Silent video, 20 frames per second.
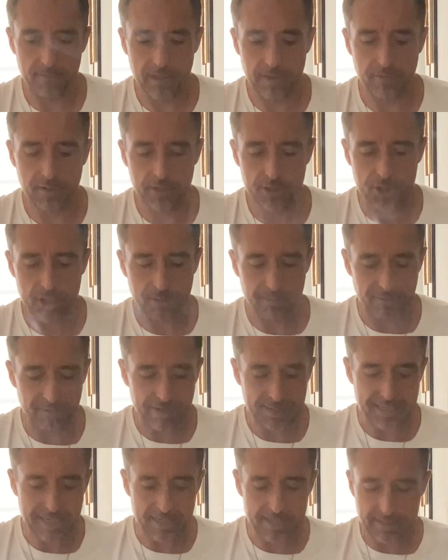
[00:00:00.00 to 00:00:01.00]
If you can join me,
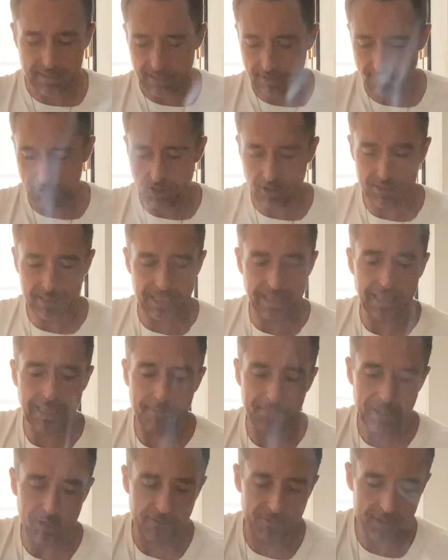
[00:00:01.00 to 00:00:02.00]
fantastic. If not, let
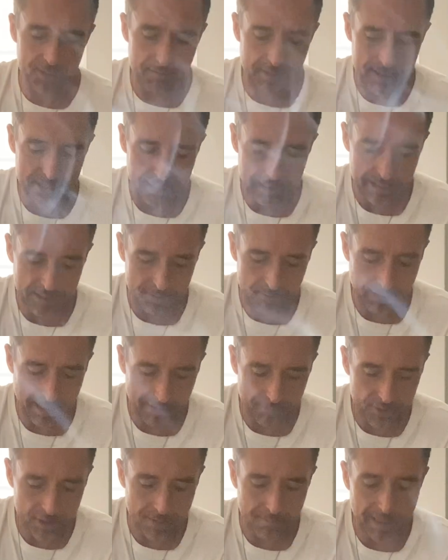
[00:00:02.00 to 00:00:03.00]
me know if this resonates. We
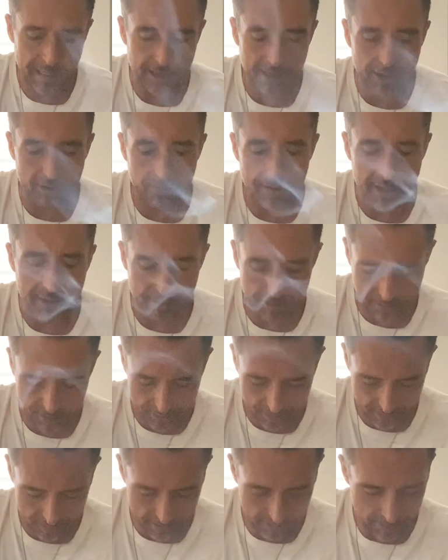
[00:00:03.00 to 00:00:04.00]
have Gemini
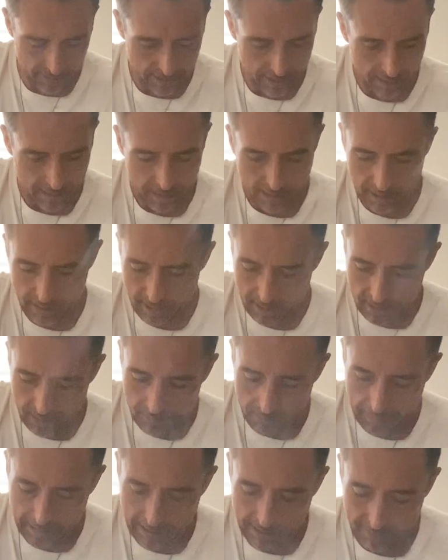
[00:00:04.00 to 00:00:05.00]
Aquarius.
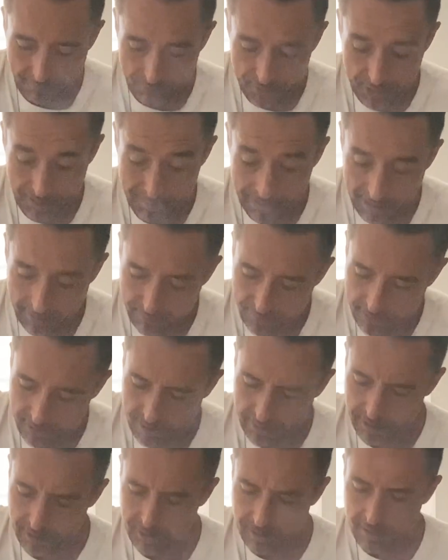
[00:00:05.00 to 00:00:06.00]
We have Gemini
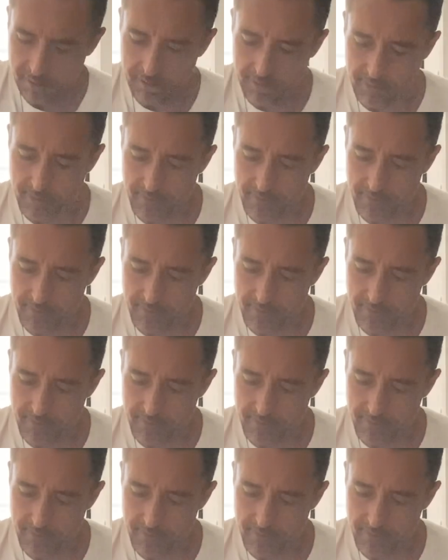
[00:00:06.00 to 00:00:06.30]
Virgo.